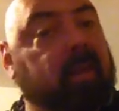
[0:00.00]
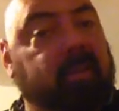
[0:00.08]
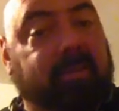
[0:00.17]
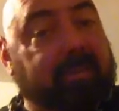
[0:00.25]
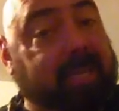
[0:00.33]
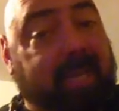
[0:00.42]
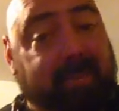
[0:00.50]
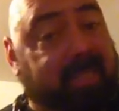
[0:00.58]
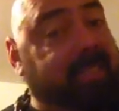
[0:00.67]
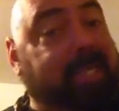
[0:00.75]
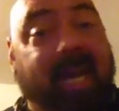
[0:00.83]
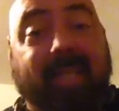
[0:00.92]
Sometimes
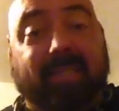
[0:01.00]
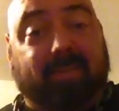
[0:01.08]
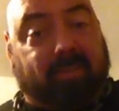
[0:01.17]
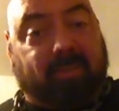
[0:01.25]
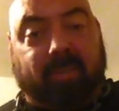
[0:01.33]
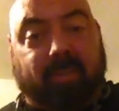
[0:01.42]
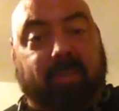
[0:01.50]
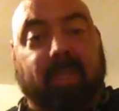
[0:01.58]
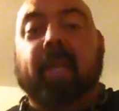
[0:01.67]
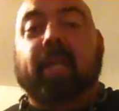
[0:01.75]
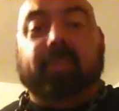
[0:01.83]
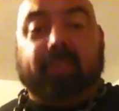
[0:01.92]
they're not the strongest.
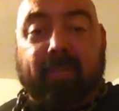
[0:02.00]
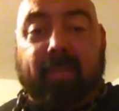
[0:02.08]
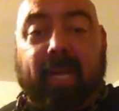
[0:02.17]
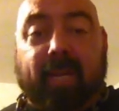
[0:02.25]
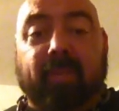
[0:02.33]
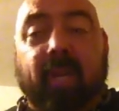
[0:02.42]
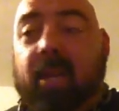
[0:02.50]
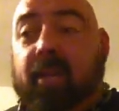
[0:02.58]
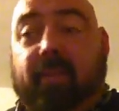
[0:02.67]
Sometimes